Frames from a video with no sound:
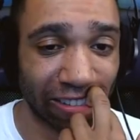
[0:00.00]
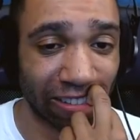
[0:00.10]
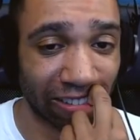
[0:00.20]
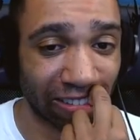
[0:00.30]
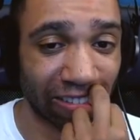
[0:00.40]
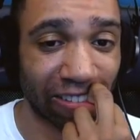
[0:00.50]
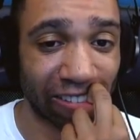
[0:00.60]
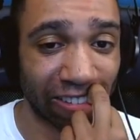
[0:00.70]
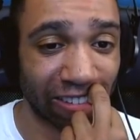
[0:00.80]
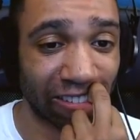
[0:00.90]

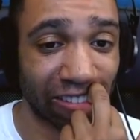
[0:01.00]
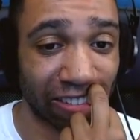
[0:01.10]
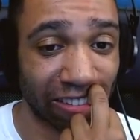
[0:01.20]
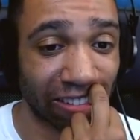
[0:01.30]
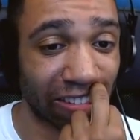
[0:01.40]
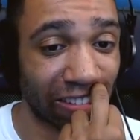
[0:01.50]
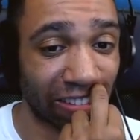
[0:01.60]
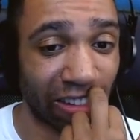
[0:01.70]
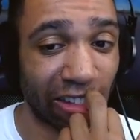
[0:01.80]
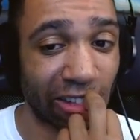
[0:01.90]

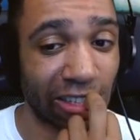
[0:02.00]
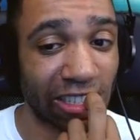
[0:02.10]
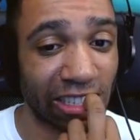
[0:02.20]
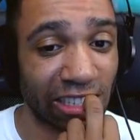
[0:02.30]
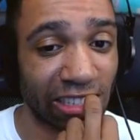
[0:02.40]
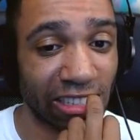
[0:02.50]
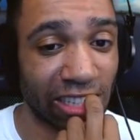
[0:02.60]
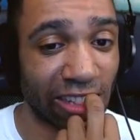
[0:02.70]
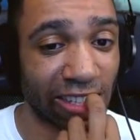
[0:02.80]
[no speech]